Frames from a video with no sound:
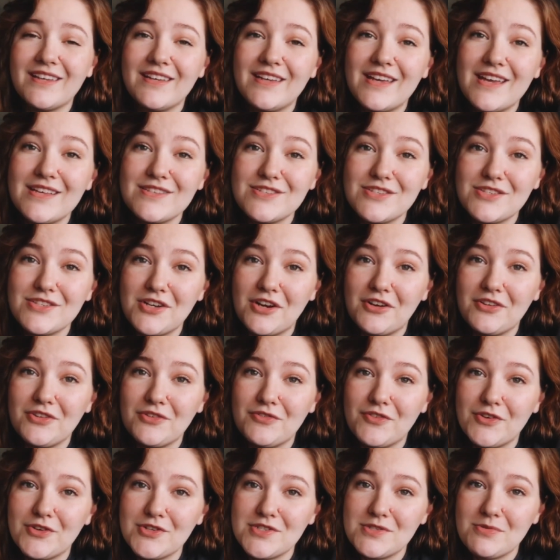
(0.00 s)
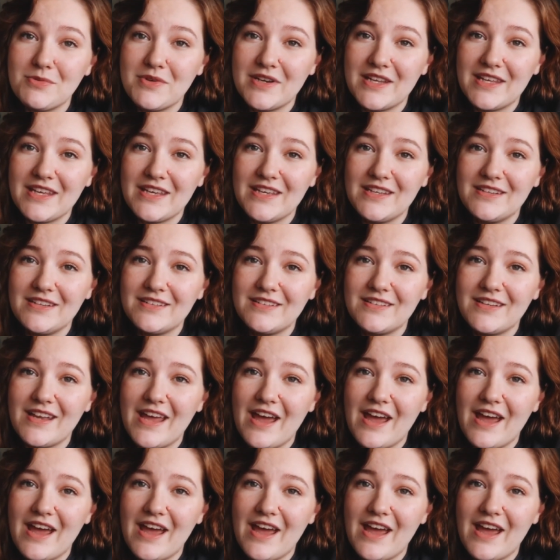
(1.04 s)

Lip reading: and start the first one again